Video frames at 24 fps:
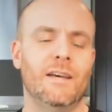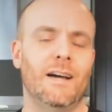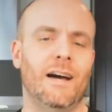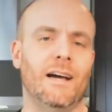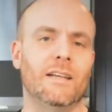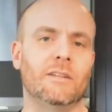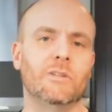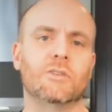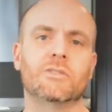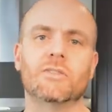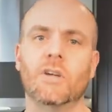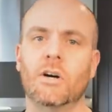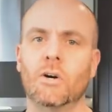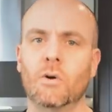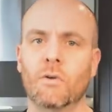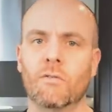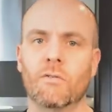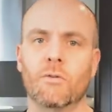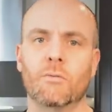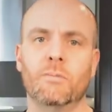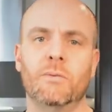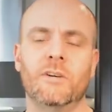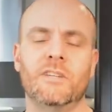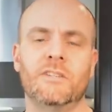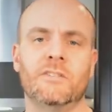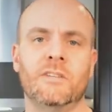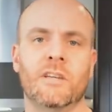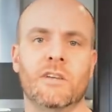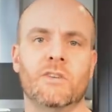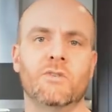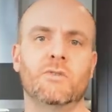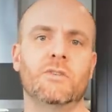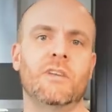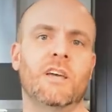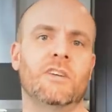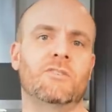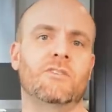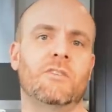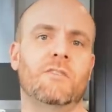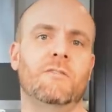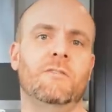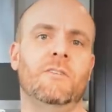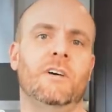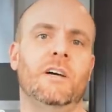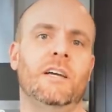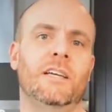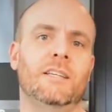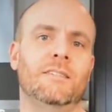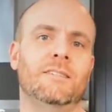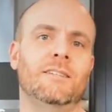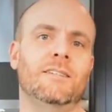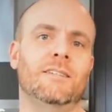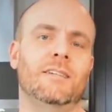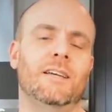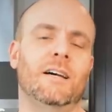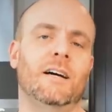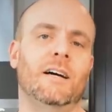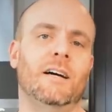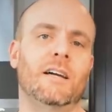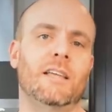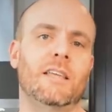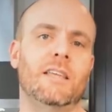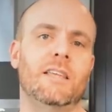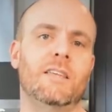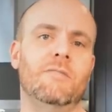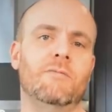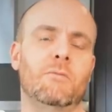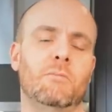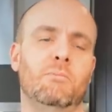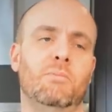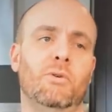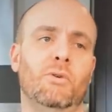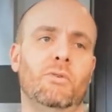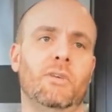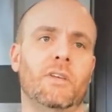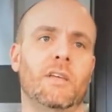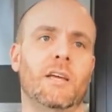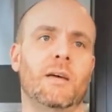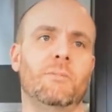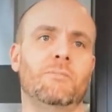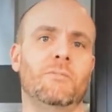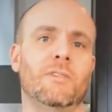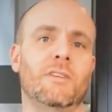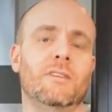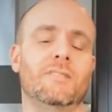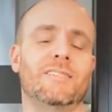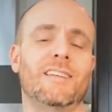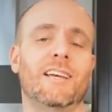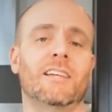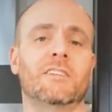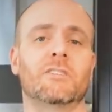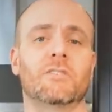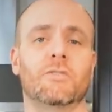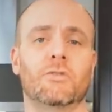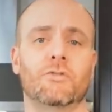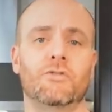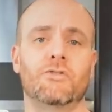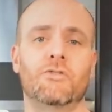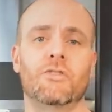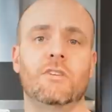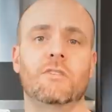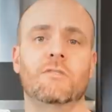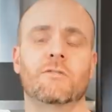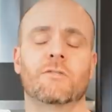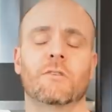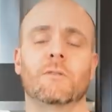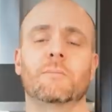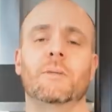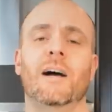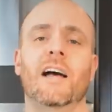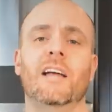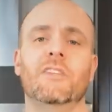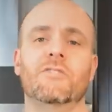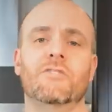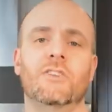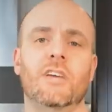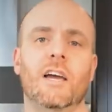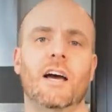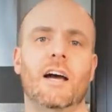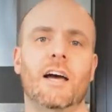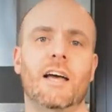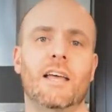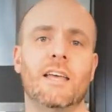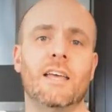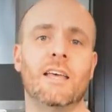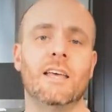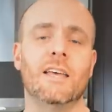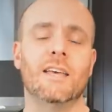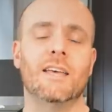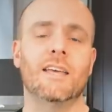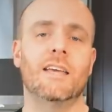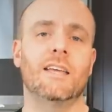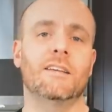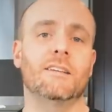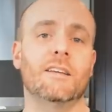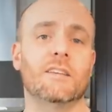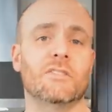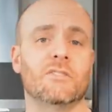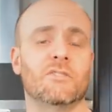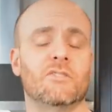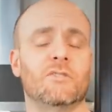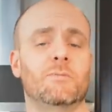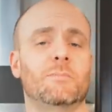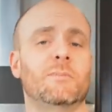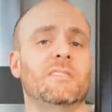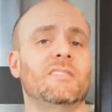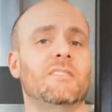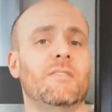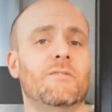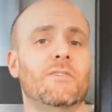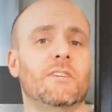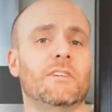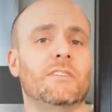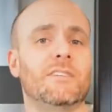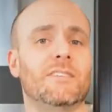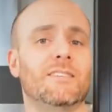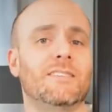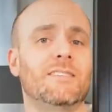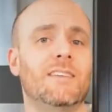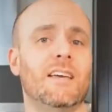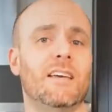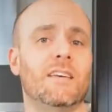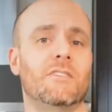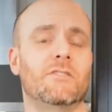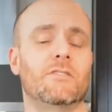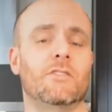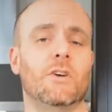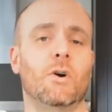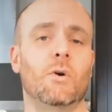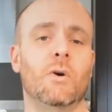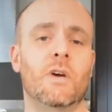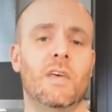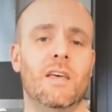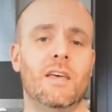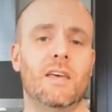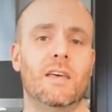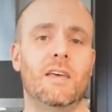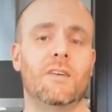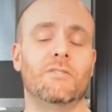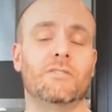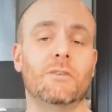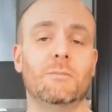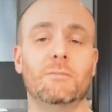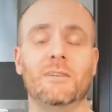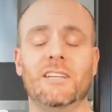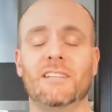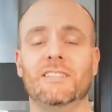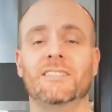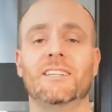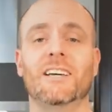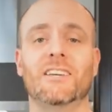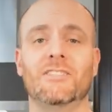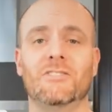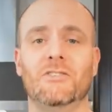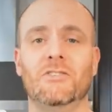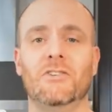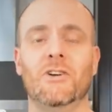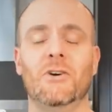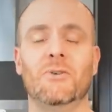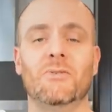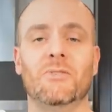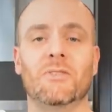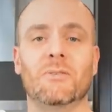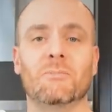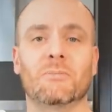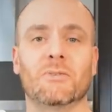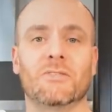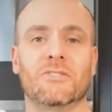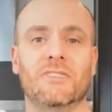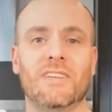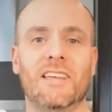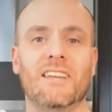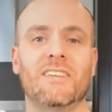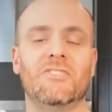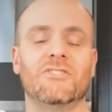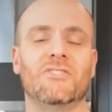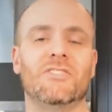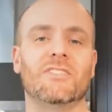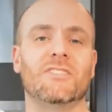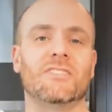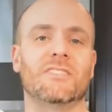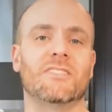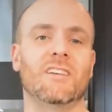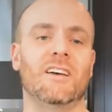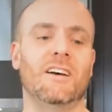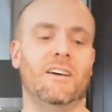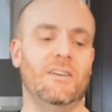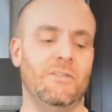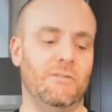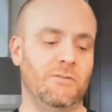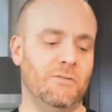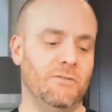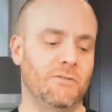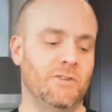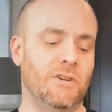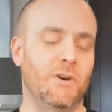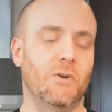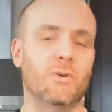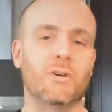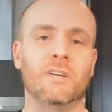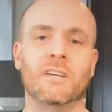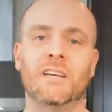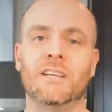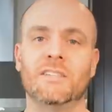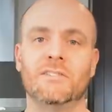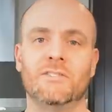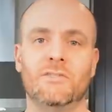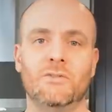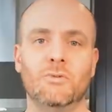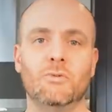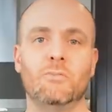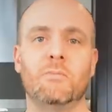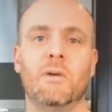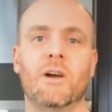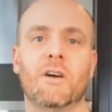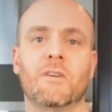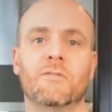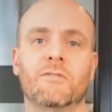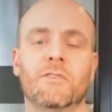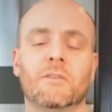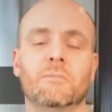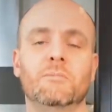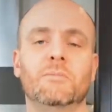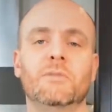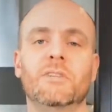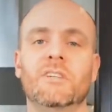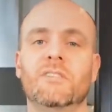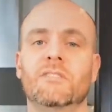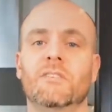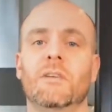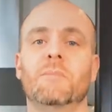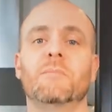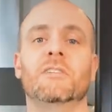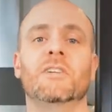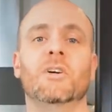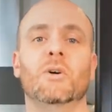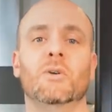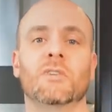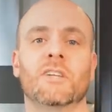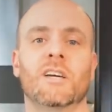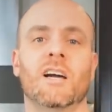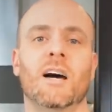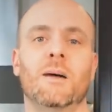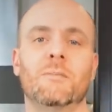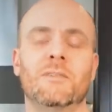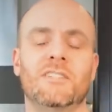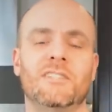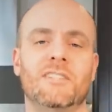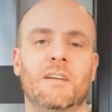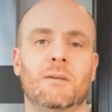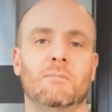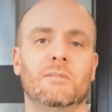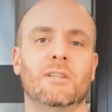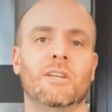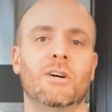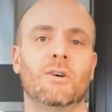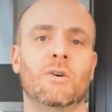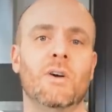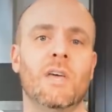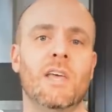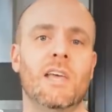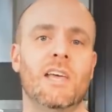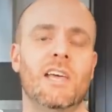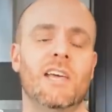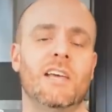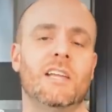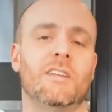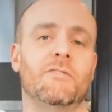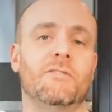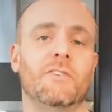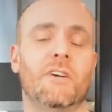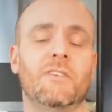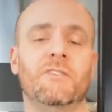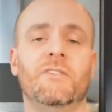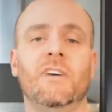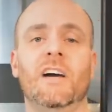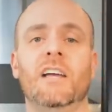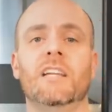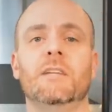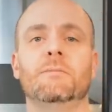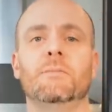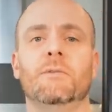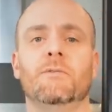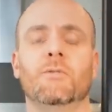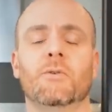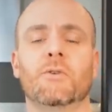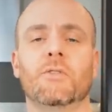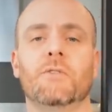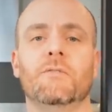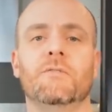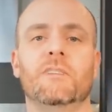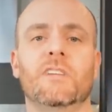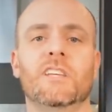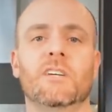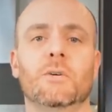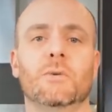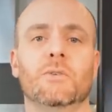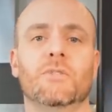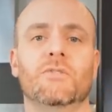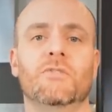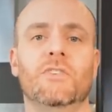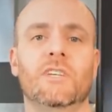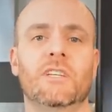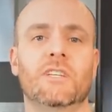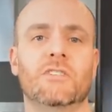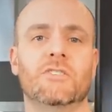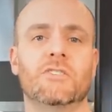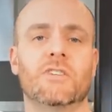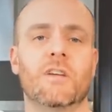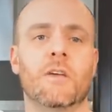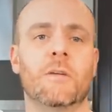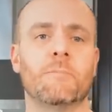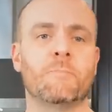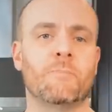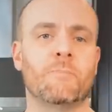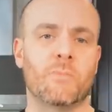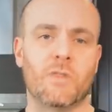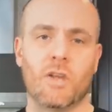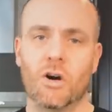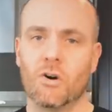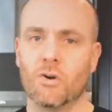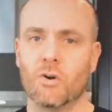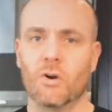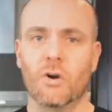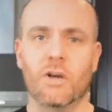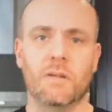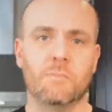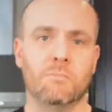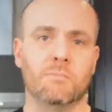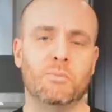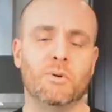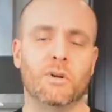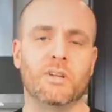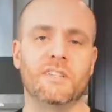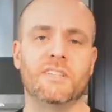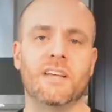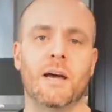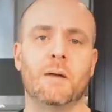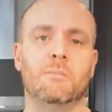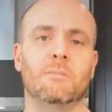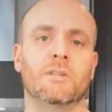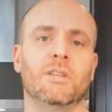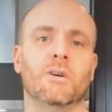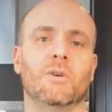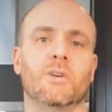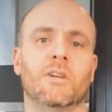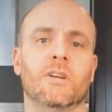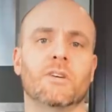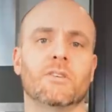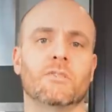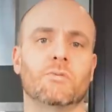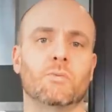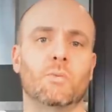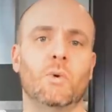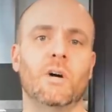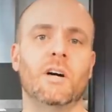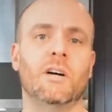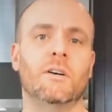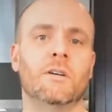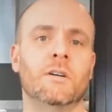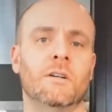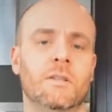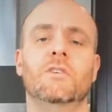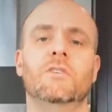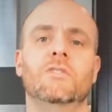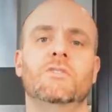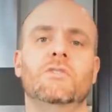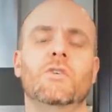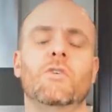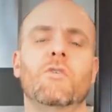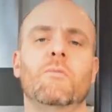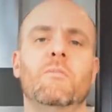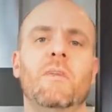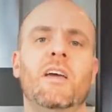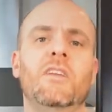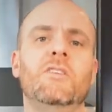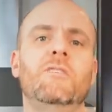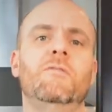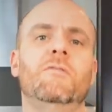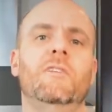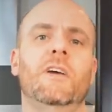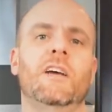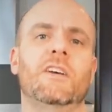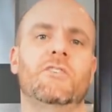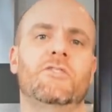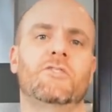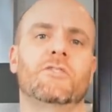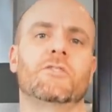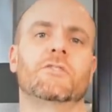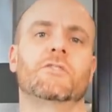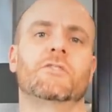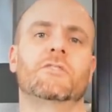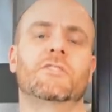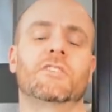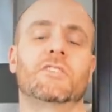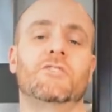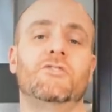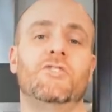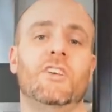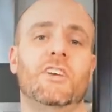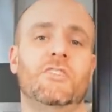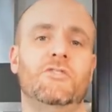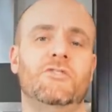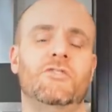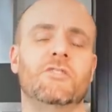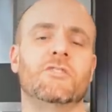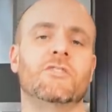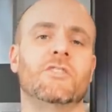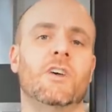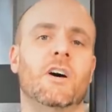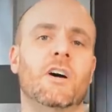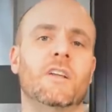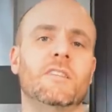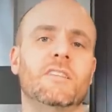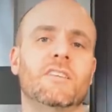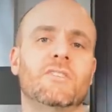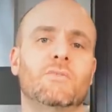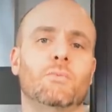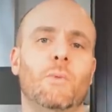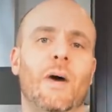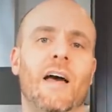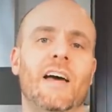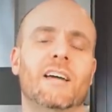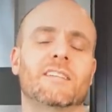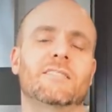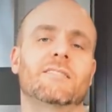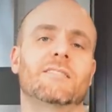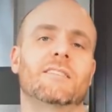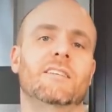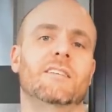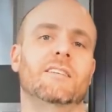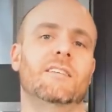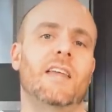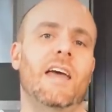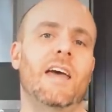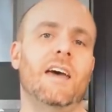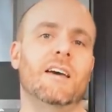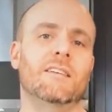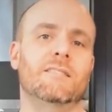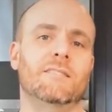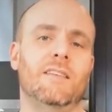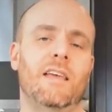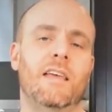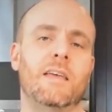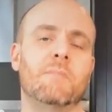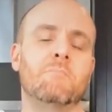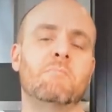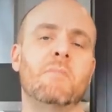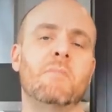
I looked all over the place and I couldn't actually find, uh, even pulling up the technical sheet from I G I, it doesn't specifically say. So if somebody does know the percentages of coconut to paraffin, please let me know in the comments down below. And if I find it before the video is finished, I'll go ahead and put it down below here as well. So the manufacturer's suggestions on this wax, it has a